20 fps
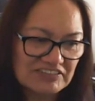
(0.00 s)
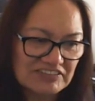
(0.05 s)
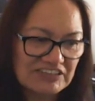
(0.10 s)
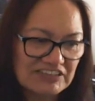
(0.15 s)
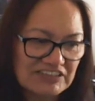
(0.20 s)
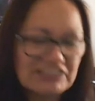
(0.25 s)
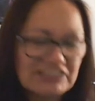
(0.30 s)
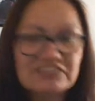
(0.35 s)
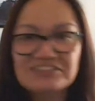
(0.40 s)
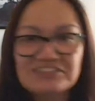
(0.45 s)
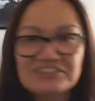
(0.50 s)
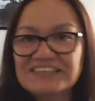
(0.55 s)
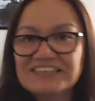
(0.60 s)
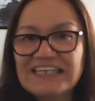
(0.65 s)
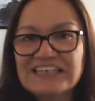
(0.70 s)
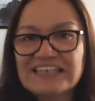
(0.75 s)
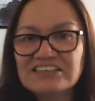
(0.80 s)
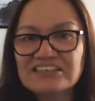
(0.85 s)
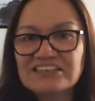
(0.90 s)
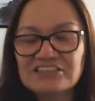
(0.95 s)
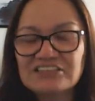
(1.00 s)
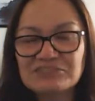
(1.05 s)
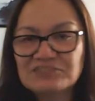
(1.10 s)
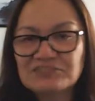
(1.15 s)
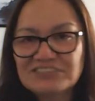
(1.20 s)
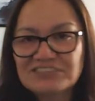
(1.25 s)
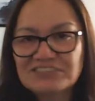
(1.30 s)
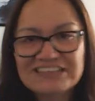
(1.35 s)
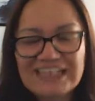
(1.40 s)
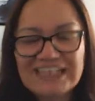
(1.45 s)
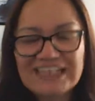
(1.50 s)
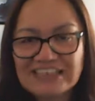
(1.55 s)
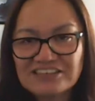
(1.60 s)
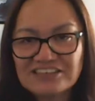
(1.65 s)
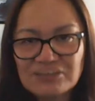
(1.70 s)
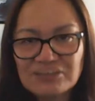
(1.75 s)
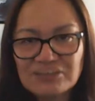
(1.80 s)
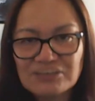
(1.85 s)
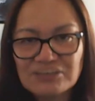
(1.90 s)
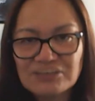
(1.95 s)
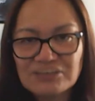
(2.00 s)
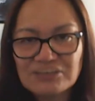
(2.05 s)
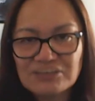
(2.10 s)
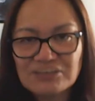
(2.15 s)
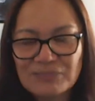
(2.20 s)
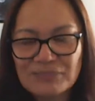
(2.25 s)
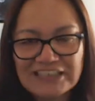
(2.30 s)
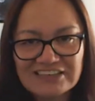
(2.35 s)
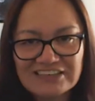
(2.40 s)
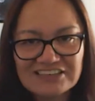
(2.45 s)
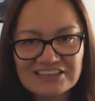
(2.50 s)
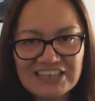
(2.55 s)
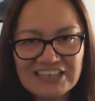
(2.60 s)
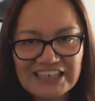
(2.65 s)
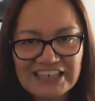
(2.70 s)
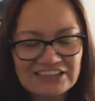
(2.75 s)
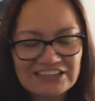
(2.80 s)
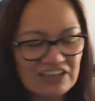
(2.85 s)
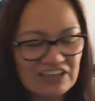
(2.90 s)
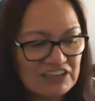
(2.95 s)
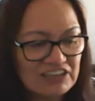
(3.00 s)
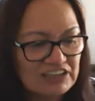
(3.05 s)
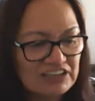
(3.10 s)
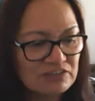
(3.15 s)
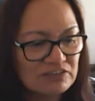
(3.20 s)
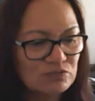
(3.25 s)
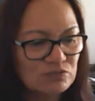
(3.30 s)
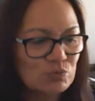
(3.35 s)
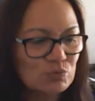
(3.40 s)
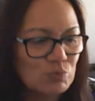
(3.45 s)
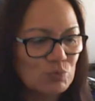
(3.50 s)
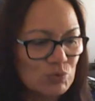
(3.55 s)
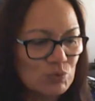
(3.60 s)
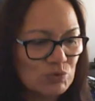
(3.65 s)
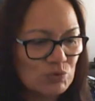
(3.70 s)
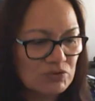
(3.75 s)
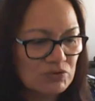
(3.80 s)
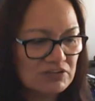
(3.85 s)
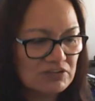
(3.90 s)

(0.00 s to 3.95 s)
And I started to make the change. I go for walks.